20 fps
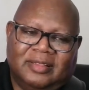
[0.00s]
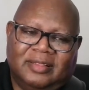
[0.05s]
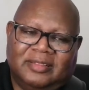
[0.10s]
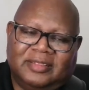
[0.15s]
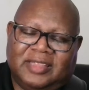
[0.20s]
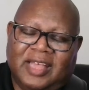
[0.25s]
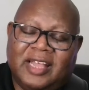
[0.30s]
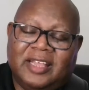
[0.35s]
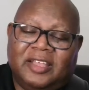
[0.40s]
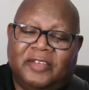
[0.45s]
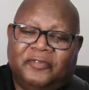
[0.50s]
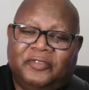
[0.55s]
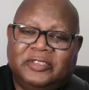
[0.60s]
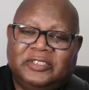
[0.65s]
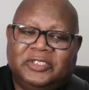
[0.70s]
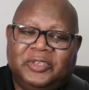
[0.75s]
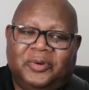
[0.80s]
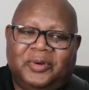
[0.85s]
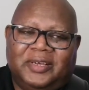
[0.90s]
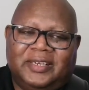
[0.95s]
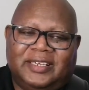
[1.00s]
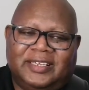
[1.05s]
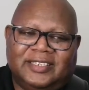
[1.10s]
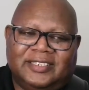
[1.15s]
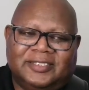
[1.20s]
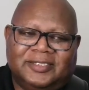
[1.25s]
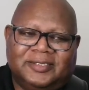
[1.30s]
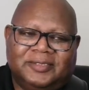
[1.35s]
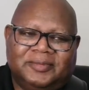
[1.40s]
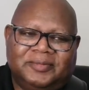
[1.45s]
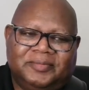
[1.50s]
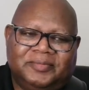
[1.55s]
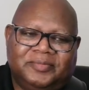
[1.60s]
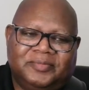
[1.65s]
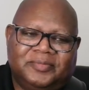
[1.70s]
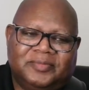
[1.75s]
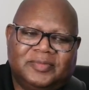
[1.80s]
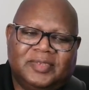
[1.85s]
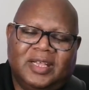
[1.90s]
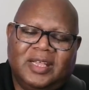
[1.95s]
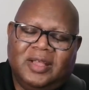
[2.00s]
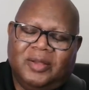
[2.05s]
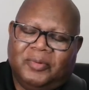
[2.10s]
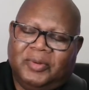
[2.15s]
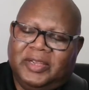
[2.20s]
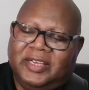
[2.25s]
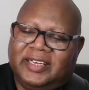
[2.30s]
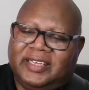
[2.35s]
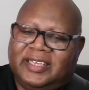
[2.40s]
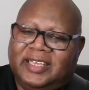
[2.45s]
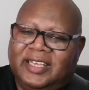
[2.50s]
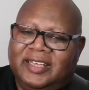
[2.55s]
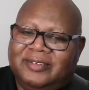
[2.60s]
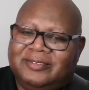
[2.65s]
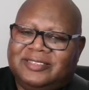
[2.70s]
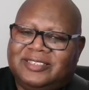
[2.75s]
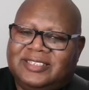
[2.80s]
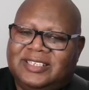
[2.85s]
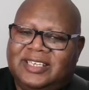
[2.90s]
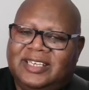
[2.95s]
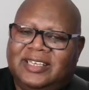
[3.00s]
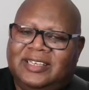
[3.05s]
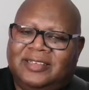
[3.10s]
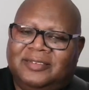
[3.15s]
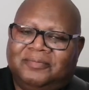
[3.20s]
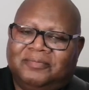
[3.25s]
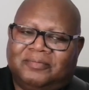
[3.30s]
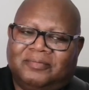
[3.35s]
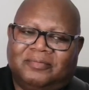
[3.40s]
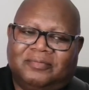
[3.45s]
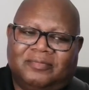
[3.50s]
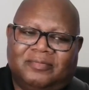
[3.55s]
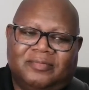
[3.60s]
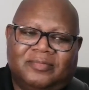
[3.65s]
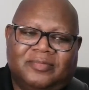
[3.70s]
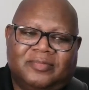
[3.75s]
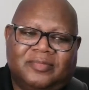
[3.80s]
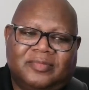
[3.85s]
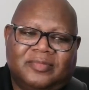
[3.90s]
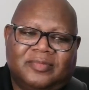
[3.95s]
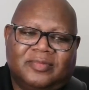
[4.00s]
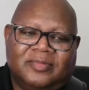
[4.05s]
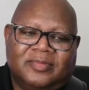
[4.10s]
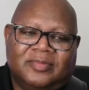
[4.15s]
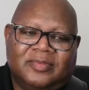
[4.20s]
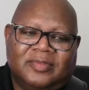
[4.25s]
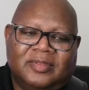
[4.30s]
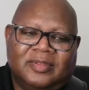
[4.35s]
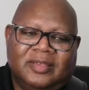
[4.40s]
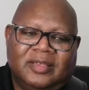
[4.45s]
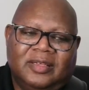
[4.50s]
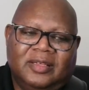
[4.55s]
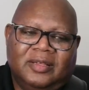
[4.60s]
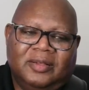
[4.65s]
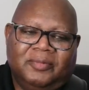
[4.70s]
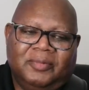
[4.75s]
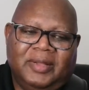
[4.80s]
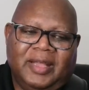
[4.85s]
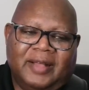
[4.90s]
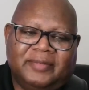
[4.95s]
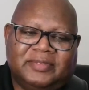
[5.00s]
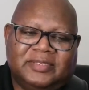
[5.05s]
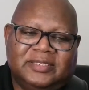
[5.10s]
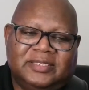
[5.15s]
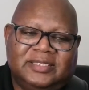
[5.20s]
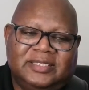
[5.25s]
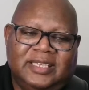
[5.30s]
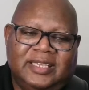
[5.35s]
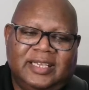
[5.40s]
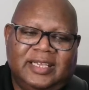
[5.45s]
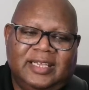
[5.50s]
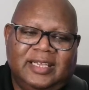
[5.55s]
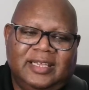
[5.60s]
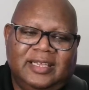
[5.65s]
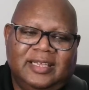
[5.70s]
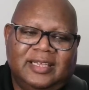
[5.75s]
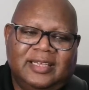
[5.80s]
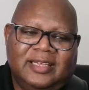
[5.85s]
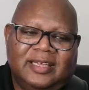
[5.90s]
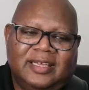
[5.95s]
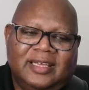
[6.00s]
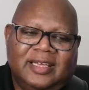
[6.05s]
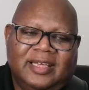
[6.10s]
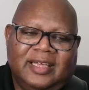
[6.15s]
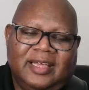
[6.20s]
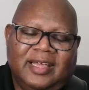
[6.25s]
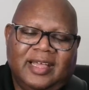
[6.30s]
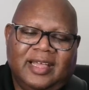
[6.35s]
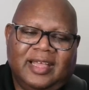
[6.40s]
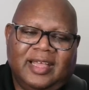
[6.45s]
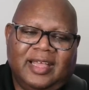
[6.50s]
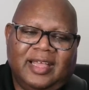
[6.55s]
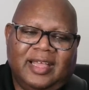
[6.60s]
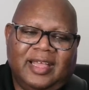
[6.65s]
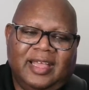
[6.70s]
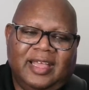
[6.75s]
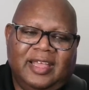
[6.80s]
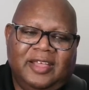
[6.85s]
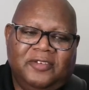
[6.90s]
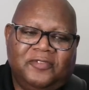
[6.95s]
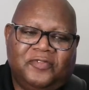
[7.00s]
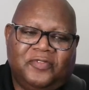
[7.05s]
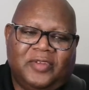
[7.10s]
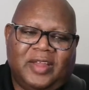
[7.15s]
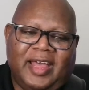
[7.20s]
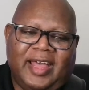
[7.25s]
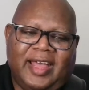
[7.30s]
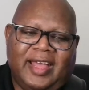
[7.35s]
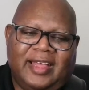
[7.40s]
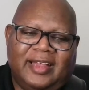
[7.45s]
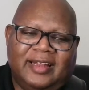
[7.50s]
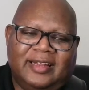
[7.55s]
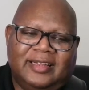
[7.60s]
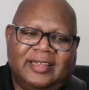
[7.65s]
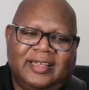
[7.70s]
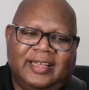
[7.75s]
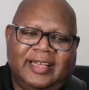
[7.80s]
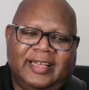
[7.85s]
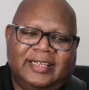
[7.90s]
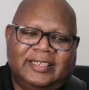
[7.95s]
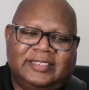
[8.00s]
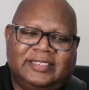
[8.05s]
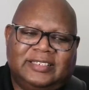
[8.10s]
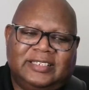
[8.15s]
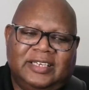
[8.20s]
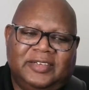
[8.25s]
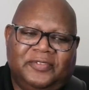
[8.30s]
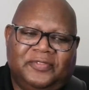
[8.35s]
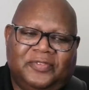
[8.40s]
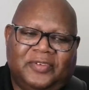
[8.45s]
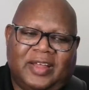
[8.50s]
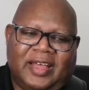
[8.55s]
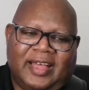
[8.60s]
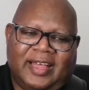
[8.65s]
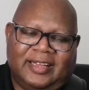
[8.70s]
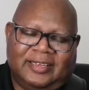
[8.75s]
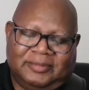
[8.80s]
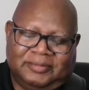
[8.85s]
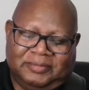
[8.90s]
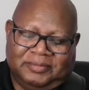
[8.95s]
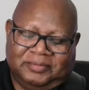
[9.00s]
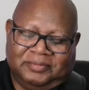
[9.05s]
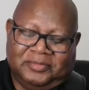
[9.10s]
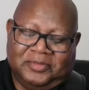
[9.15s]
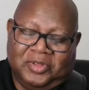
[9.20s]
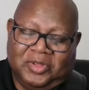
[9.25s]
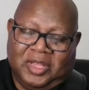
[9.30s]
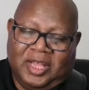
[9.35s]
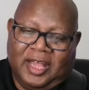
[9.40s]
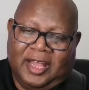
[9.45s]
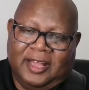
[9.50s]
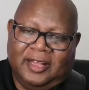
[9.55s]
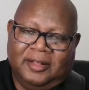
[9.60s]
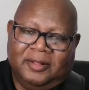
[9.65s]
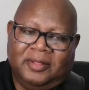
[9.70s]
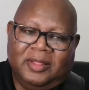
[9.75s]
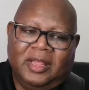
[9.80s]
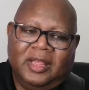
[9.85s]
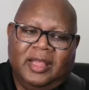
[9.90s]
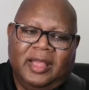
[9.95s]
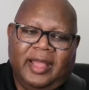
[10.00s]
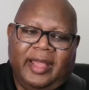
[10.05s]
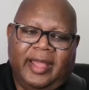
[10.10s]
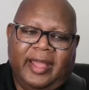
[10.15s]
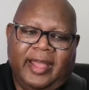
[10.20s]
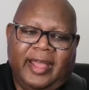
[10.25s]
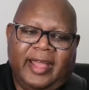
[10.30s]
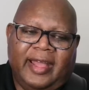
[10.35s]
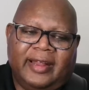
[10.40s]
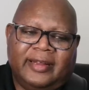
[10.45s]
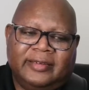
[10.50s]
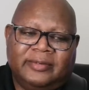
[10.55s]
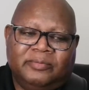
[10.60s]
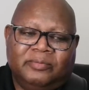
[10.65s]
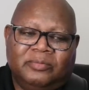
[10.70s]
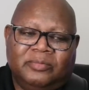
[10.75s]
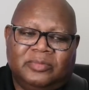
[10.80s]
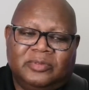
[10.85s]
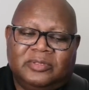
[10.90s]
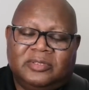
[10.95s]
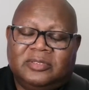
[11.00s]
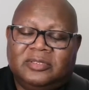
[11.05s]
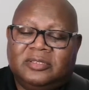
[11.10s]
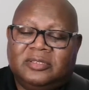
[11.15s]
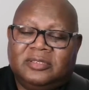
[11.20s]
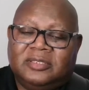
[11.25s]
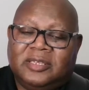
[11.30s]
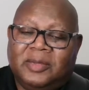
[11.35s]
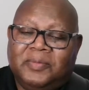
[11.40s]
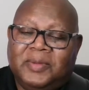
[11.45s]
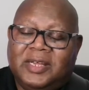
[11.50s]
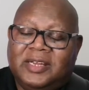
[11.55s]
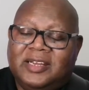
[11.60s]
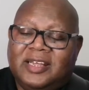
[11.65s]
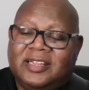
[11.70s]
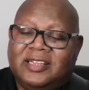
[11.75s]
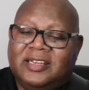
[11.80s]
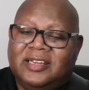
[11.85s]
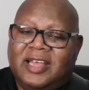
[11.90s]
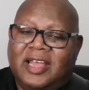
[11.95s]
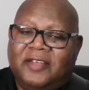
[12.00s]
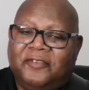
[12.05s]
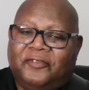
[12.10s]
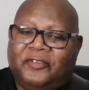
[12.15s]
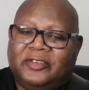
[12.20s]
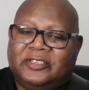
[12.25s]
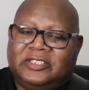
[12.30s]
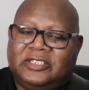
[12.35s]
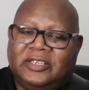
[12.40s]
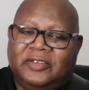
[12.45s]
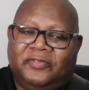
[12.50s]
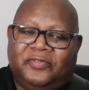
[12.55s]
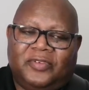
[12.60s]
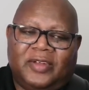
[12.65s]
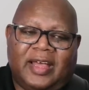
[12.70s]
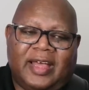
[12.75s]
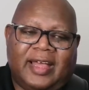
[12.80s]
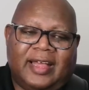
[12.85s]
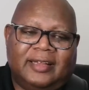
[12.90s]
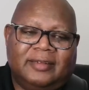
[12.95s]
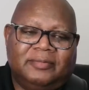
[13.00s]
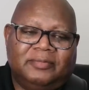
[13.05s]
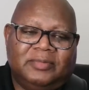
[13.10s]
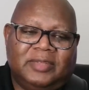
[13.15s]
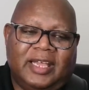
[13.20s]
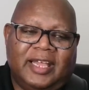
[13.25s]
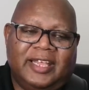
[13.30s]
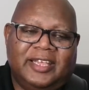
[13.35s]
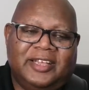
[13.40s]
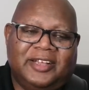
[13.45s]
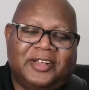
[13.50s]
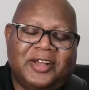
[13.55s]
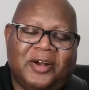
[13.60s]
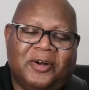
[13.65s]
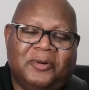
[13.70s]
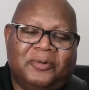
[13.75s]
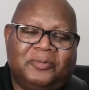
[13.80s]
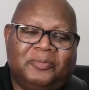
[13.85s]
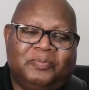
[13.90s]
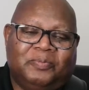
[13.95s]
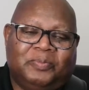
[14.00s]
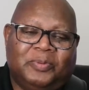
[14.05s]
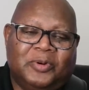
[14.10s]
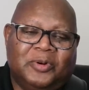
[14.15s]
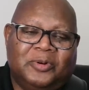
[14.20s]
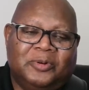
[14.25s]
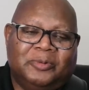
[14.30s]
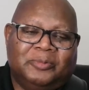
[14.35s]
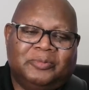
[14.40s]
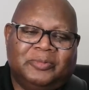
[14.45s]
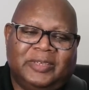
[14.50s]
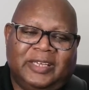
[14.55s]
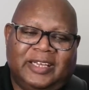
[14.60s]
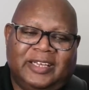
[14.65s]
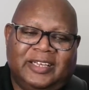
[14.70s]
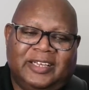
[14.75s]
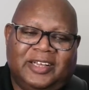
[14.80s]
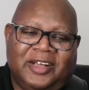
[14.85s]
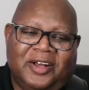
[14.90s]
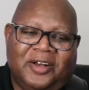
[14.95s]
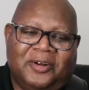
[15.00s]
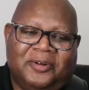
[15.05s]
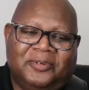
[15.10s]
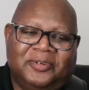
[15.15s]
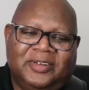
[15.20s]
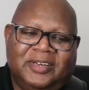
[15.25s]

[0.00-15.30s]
Thank you for joining. We're in the key of C. We have the C, E flat, and G flat. Okay? And give me another name for G flat. There you go. Boom. Here you go.